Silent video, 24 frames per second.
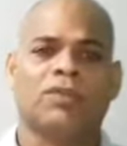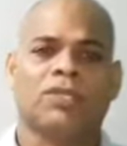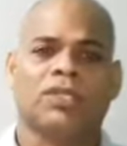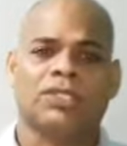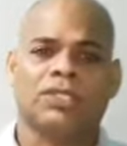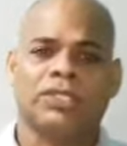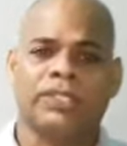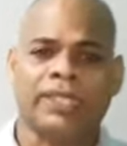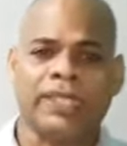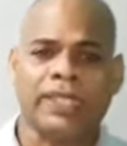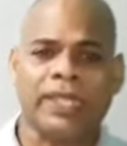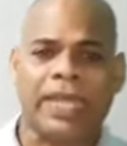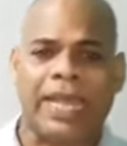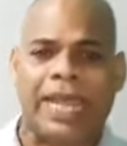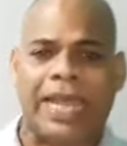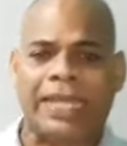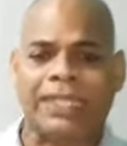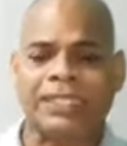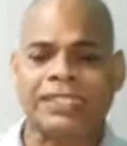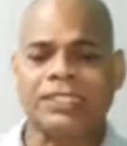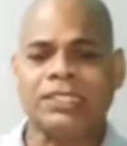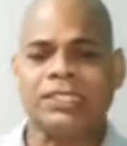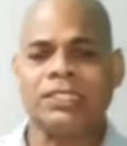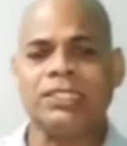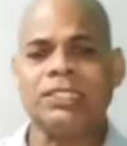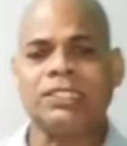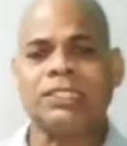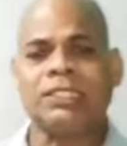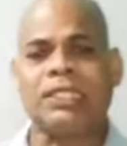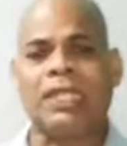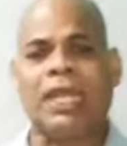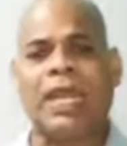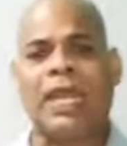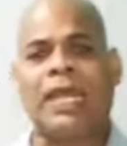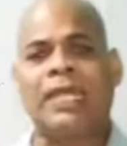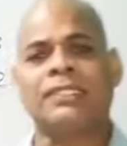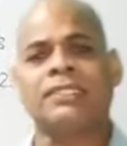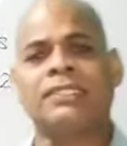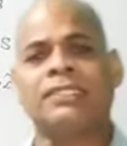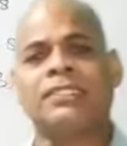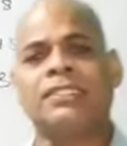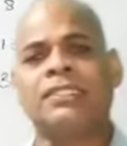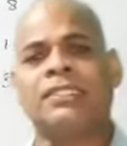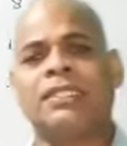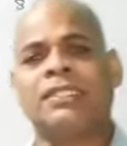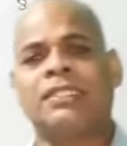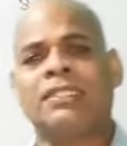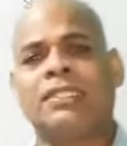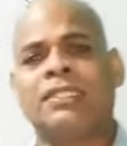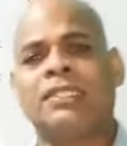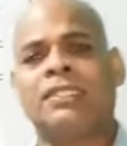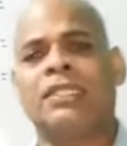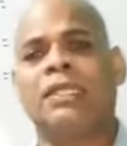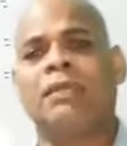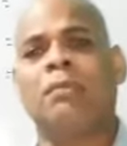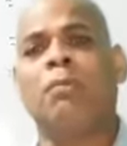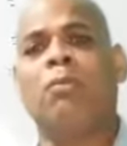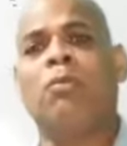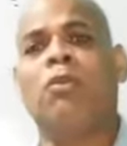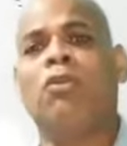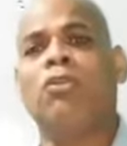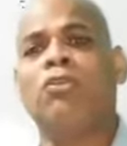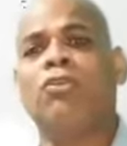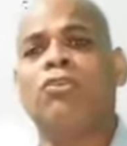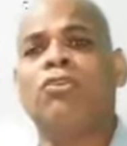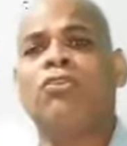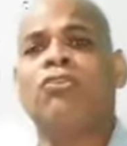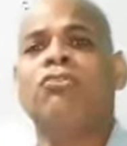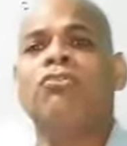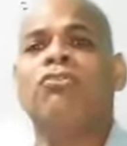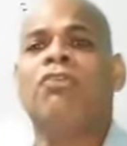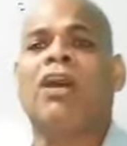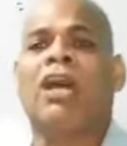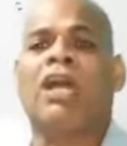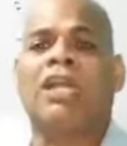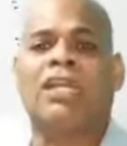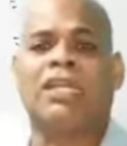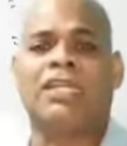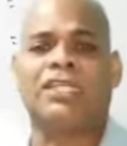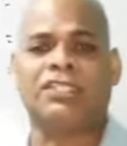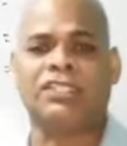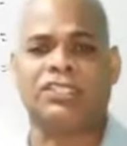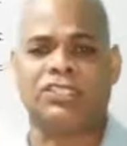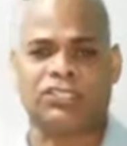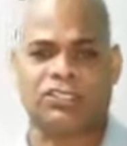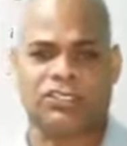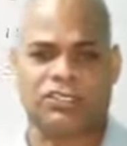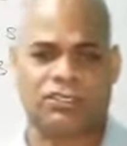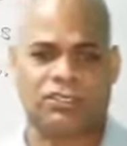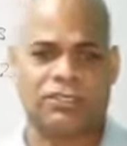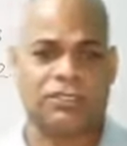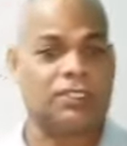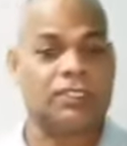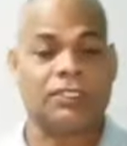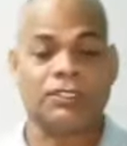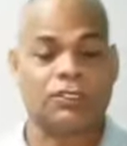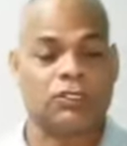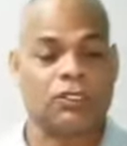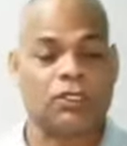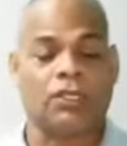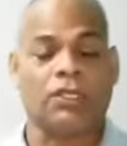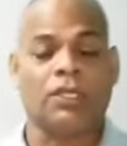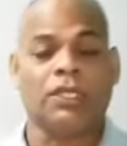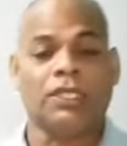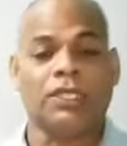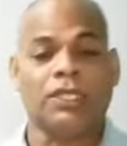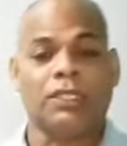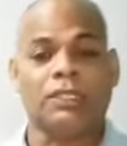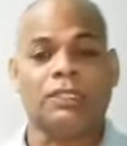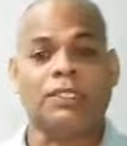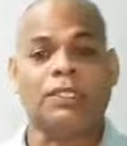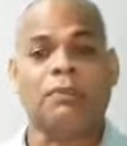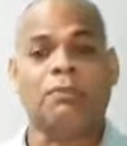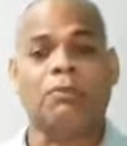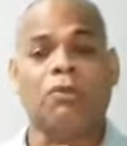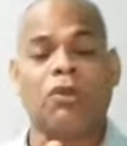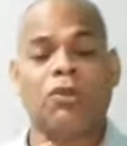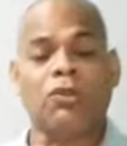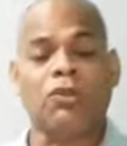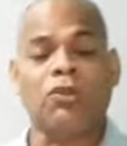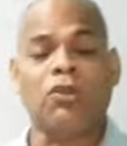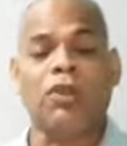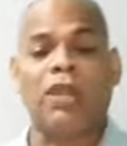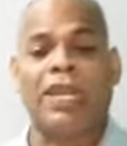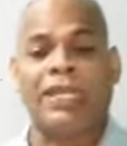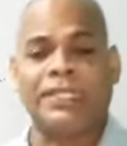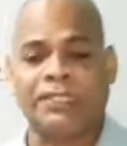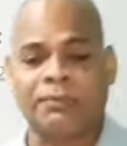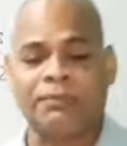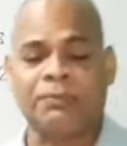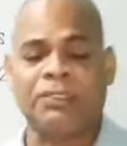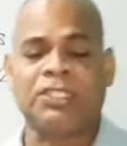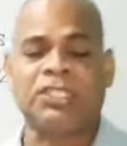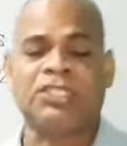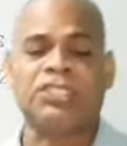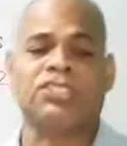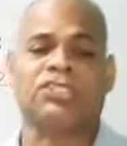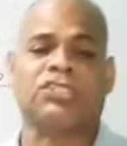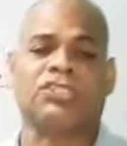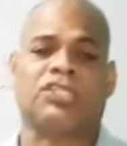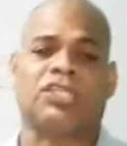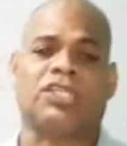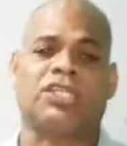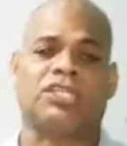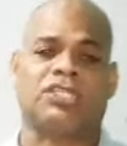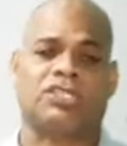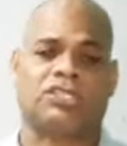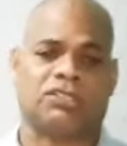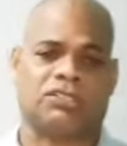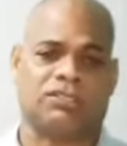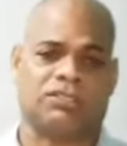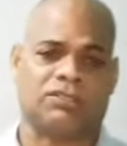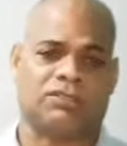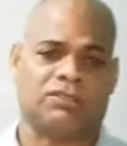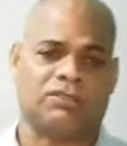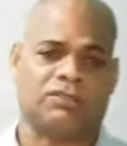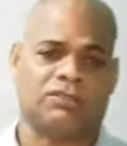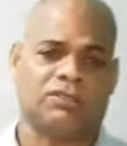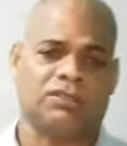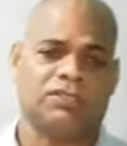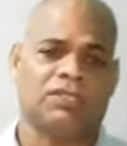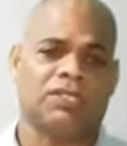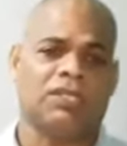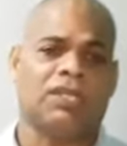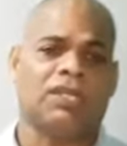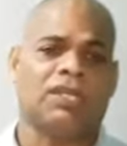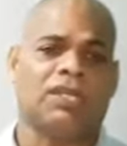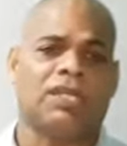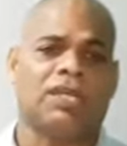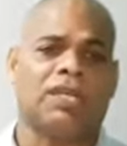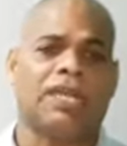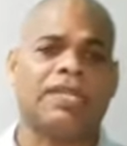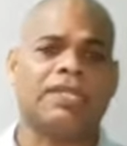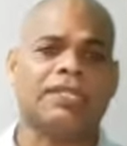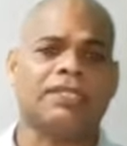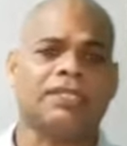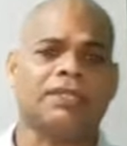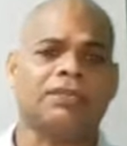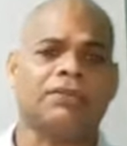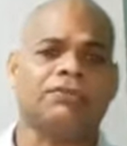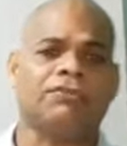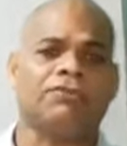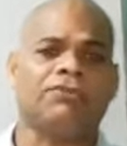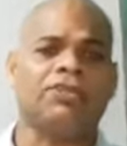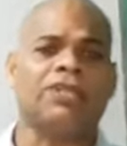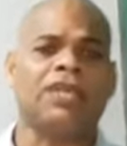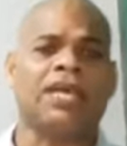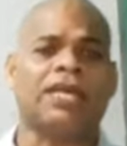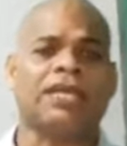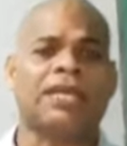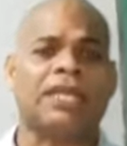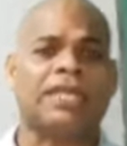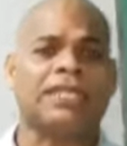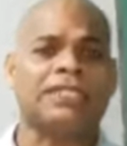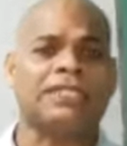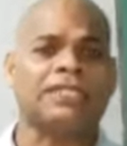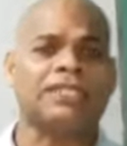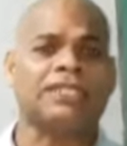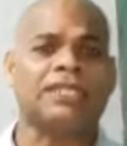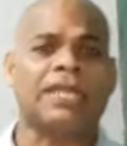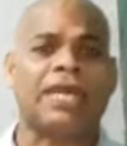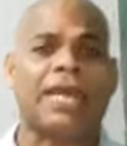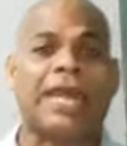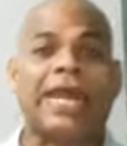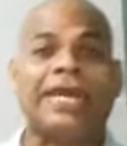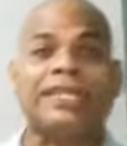They exist as in a monovalent, in a monoatomic state. Like we are writing